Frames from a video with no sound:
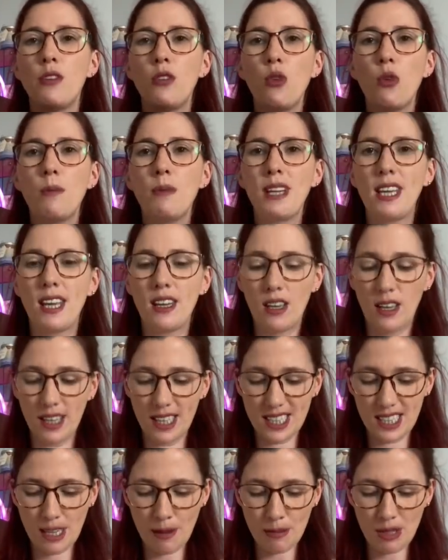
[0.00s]
normally in
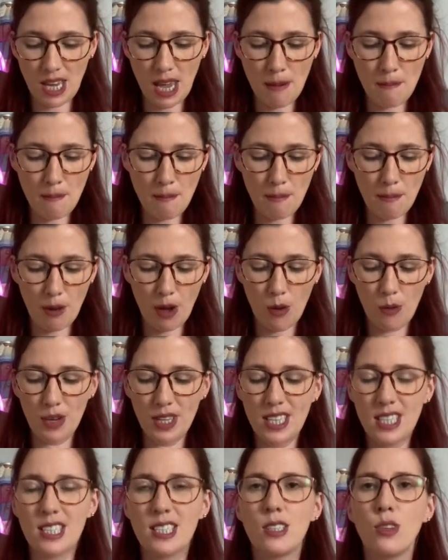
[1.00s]
like September when
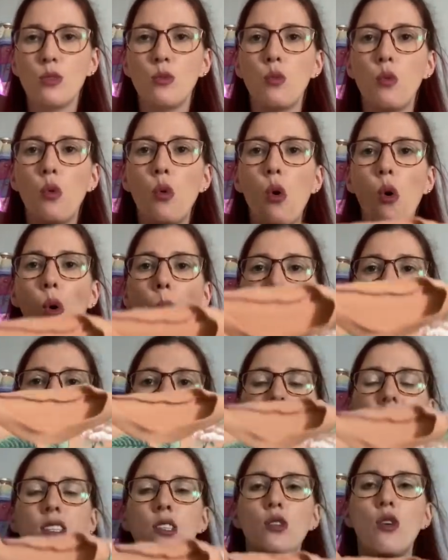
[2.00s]
it's still warm, but
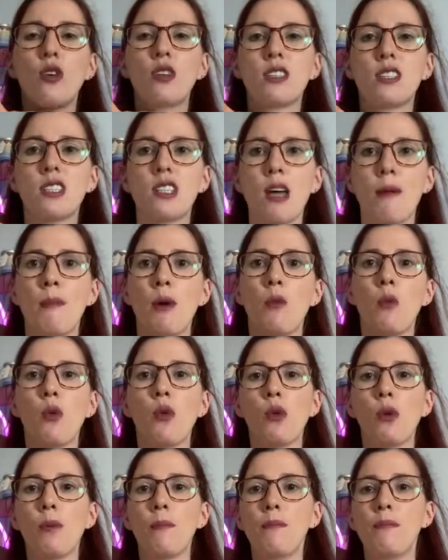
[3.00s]
it's not summer
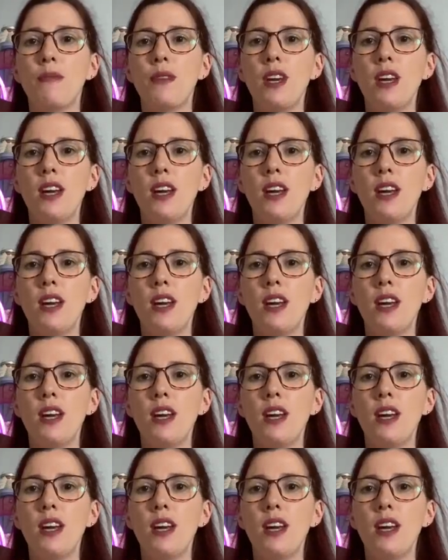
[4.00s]
warm.